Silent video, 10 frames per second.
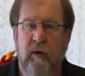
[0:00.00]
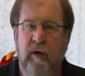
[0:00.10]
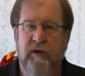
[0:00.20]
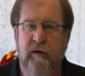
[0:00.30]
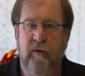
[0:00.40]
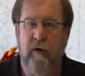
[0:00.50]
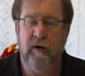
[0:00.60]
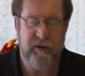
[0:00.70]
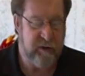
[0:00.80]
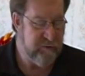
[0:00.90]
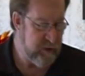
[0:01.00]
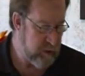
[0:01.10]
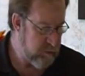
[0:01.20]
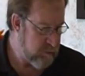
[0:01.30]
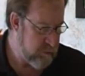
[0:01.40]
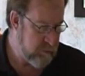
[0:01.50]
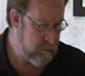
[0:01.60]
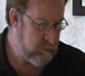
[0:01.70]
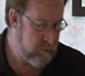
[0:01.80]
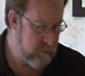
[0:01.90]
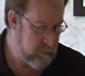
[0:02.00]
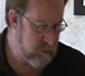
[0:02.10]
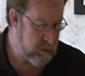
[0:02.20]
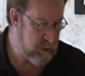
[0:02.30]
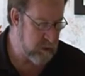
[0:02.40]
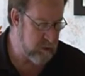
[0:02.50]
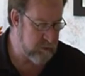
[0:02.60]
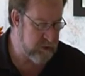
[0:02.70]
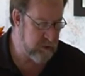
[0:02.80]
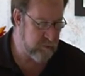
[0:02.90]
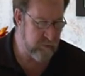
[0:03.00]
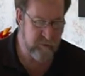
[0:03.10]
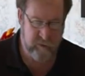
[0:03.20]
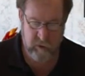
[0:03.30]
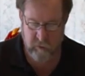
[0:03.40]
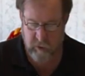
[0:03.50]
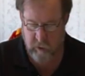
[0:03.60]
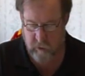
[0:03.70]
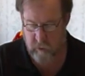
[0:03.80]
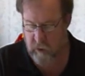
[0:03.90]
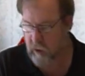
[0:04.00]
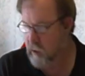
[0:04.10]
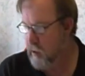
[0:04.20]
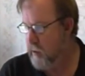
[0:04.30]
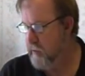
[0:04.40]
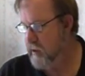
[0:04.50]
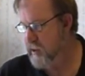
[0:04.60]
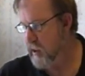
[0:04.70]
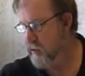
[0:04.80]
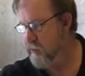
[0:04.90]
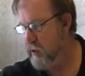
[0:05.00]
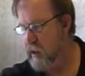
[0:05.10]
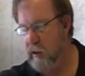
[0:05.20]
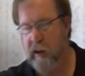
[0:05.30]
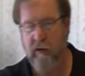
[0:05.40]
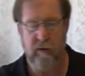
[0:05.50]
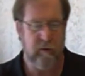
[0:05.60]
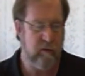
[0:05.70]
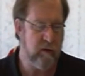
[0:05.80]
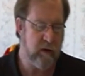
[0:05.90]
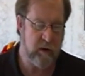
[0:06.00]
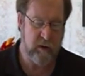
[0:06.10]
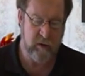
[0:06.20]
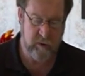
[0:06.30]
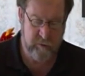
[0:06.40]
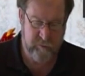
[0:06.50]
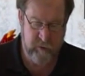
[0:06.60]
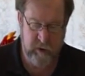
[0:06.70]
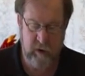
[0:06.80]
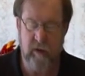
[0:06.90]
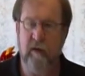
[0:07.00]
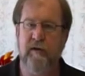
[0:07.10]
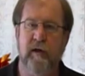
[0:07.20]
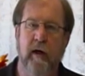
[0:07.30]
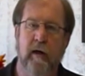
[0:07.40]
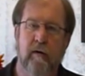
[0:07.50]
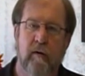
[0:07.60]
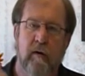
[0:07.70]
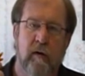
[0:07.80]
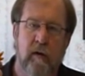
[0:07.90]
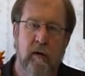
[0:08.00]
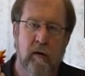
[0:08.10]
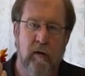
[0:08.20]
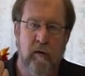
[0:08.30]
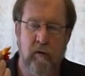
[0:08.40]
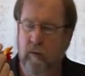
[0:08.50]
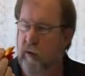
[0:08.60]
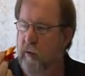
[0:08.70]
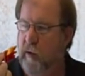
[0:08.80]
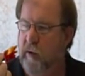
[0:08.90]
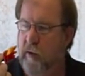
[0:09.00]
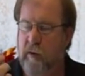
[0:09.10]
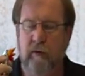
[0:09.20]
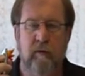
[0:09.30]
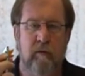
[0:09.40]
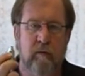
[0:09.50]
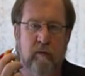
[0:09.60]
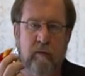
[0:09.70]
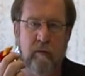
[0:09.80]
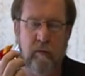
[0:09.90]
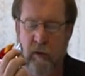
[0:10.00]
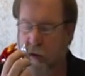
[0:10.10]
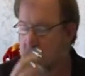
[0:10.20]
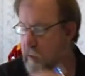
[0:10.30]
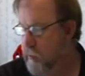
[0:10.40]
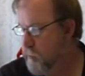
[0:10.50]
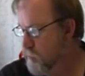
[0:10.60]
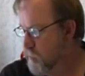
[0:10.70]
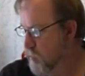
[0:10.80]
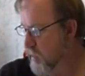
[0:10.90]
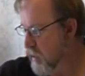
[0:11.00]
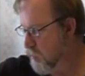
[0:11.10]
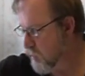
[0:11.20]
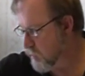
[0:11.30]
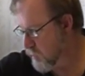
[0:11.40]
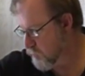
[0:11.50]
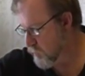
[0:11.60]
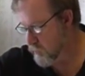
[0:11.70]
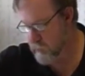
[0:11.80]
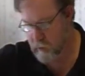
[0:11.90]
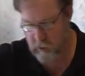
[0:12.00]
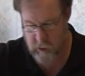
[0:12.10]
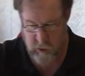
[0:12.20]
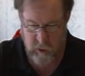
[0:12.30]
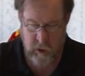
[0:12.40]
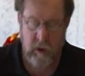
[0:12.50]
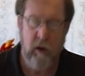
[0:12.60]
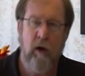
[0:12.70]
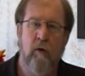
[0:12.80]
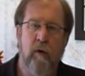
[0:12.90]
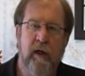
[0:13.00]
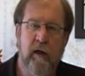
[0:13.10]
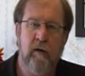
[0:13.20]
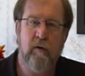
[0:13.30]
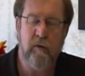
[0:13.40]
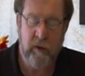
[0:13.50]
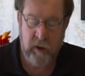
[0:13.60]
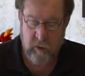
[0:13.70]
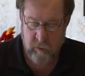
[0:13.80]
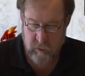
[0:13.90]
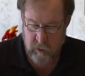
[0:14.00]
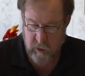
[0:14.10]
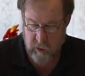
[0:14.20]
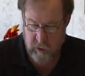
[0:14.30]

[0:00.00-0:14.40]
pretty much to their heart's content. So if you don't know that it's got 3-click and it's got little blue mode, ego compatibility mode, red, yellow, green